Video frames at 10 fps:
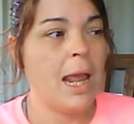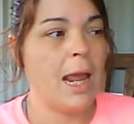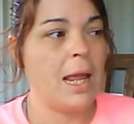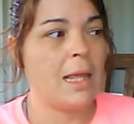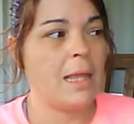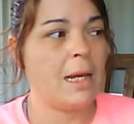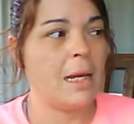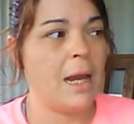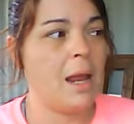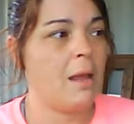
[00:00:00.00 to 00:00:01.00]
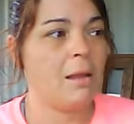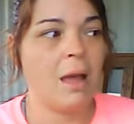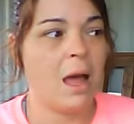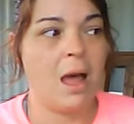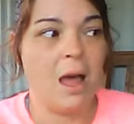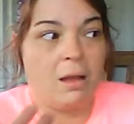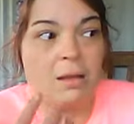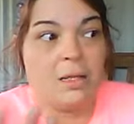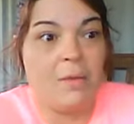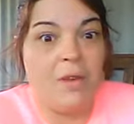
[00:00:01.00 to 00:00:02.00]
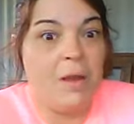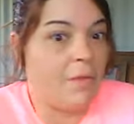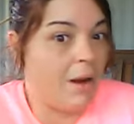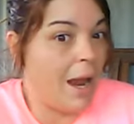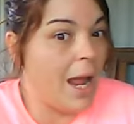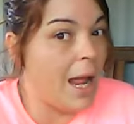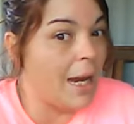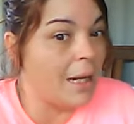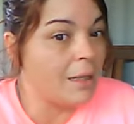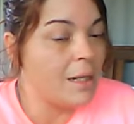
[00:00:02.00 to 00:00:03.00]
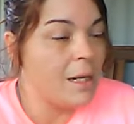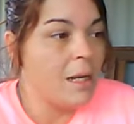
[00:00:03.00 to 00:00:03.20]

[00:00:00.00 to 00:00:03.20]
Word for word: and they because I've never had it.